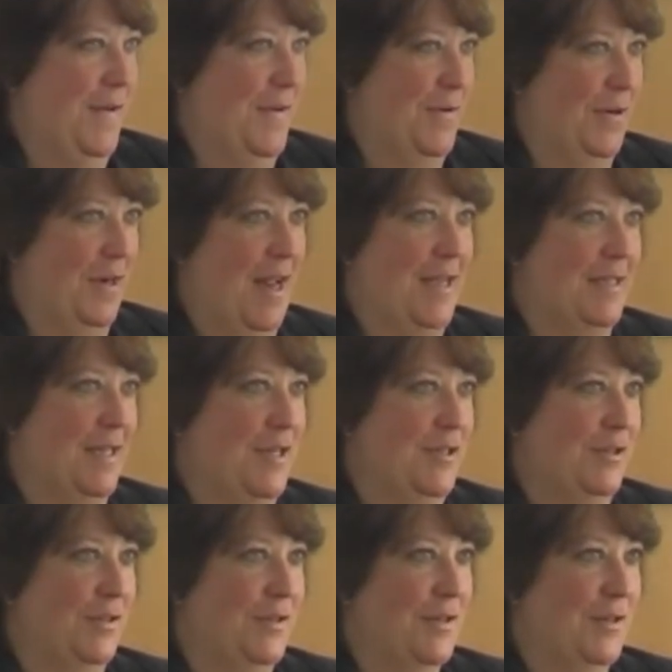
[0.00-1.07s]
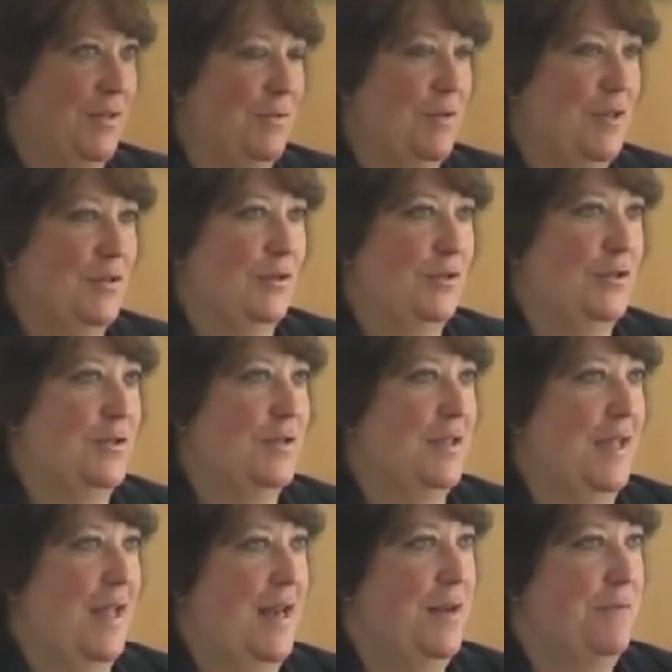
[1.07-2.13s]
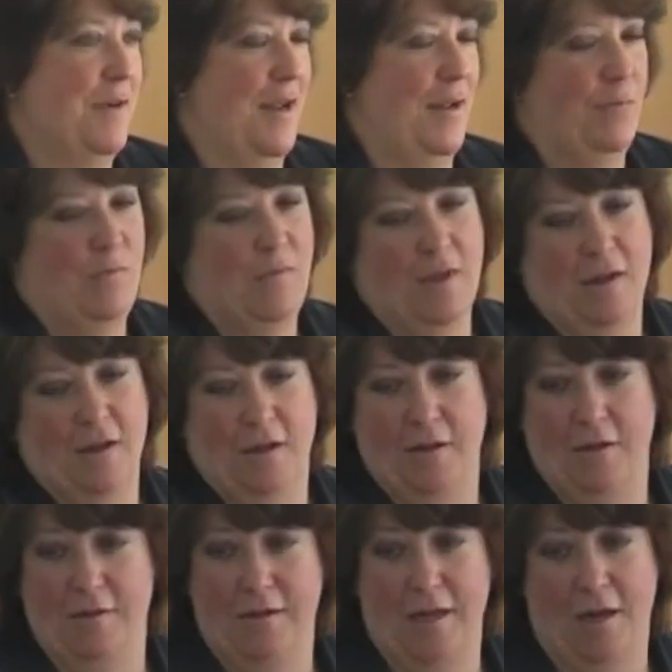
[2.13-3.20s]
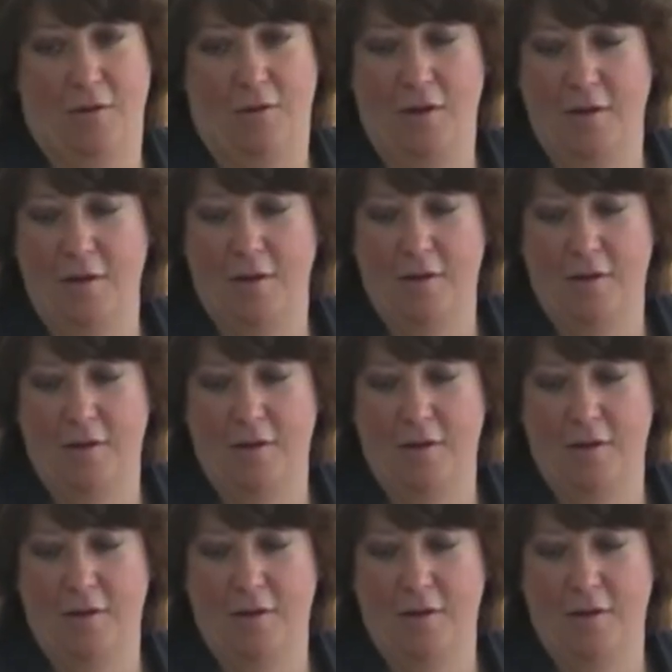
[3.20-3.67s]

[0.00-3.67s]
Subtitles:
organizations and the researchers anyway. Now,